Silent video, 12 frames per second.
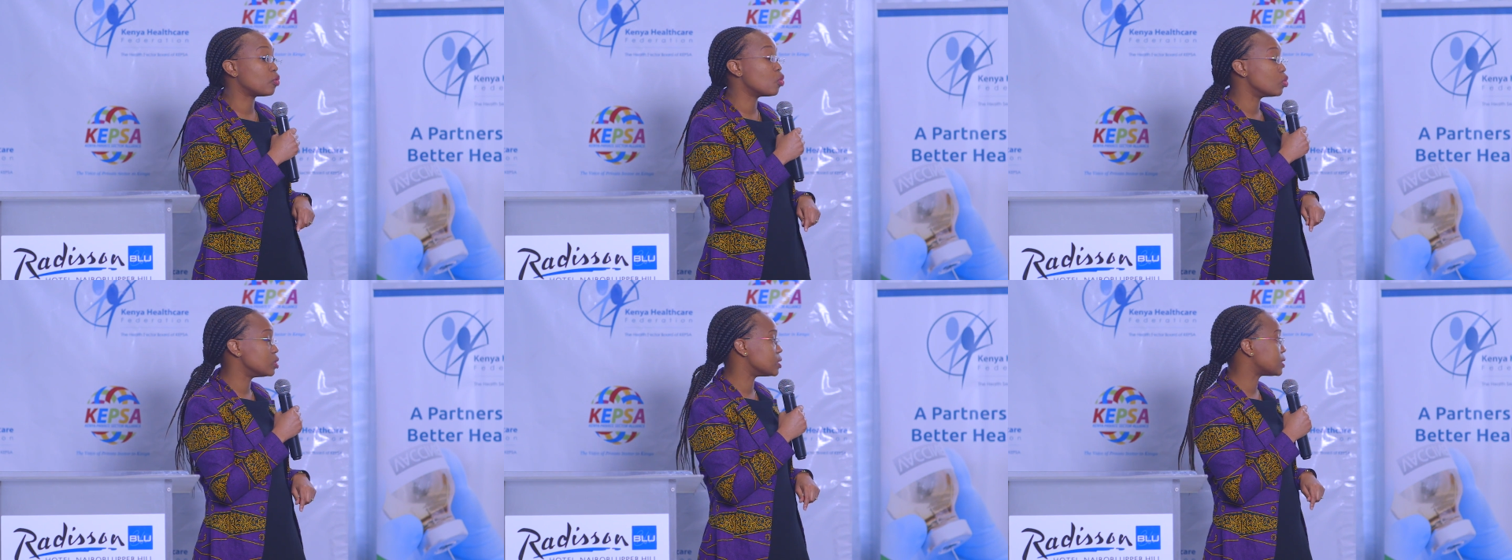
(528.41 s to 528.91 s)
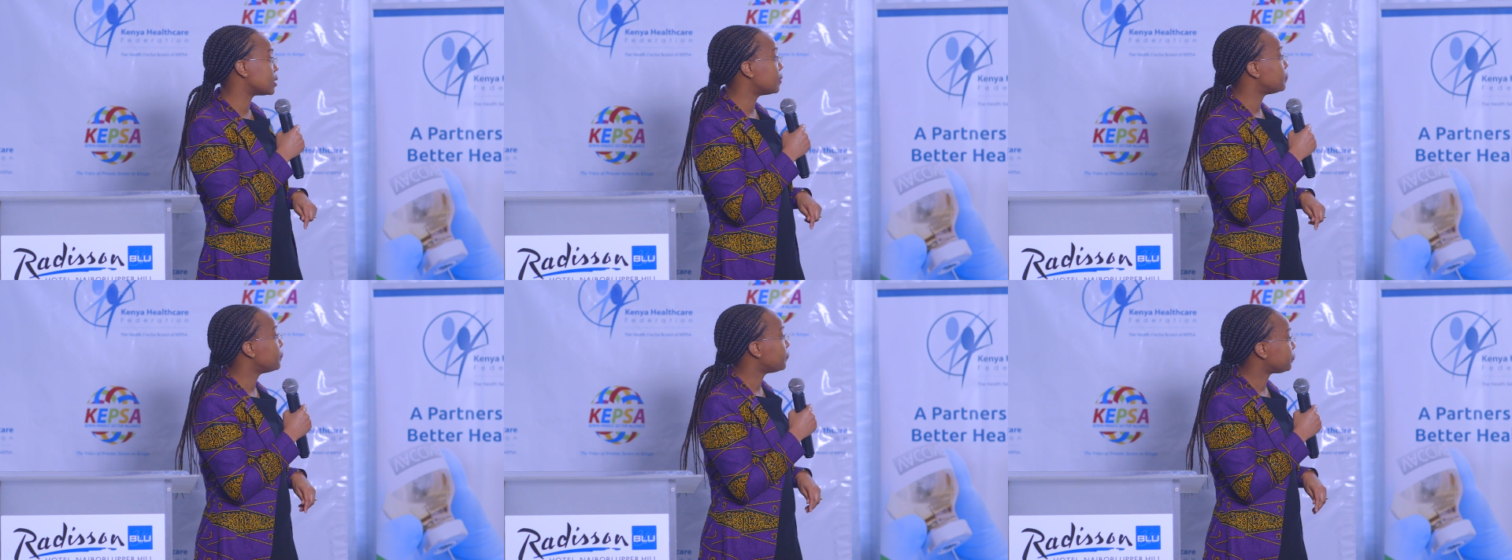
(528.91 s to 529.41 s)
goals.
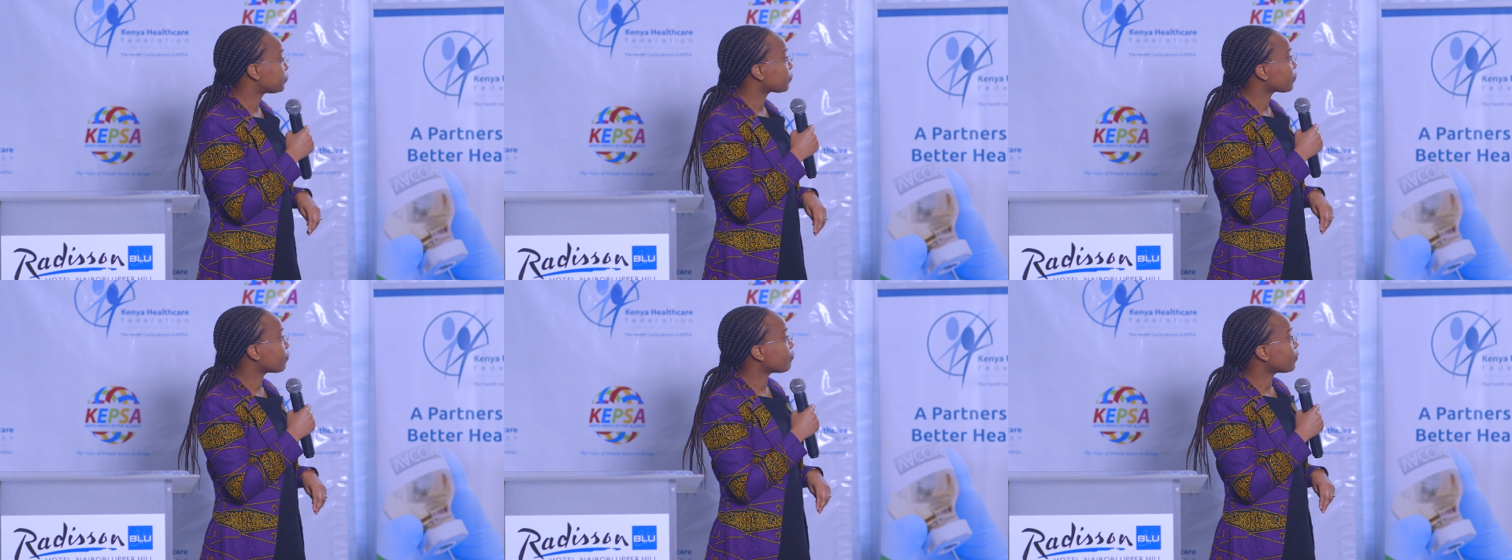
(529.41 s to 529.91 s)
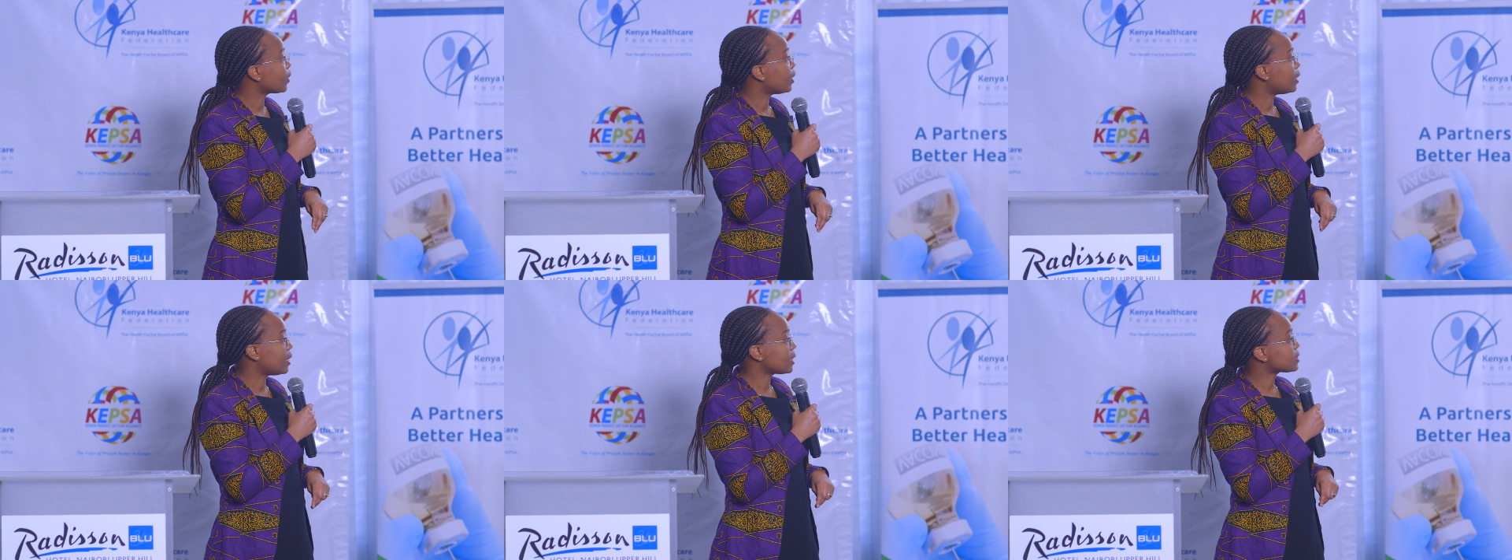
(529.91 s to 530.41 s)

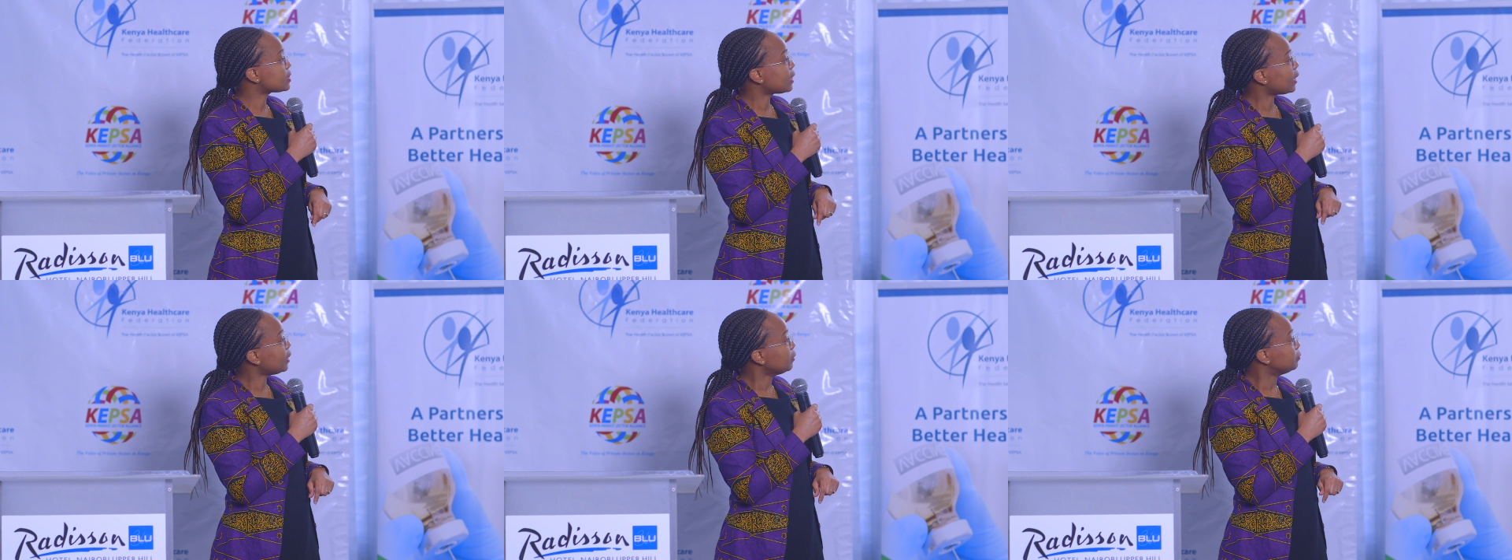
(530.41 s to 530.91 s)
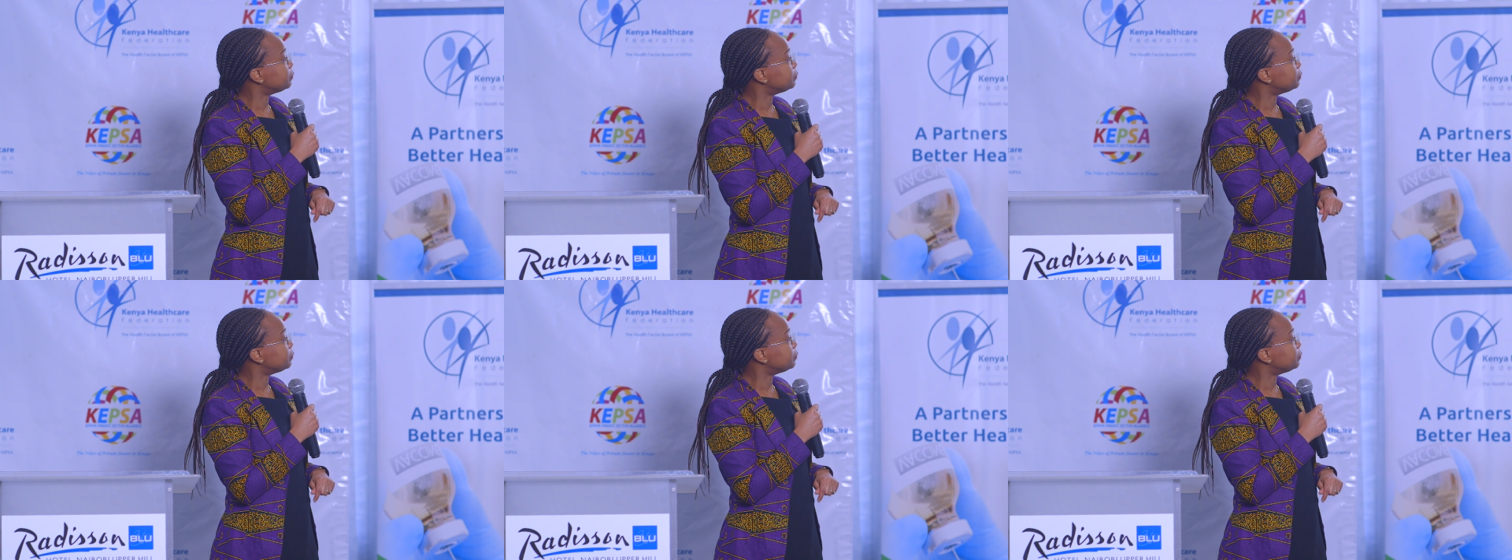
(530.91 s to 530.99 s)
Next slide.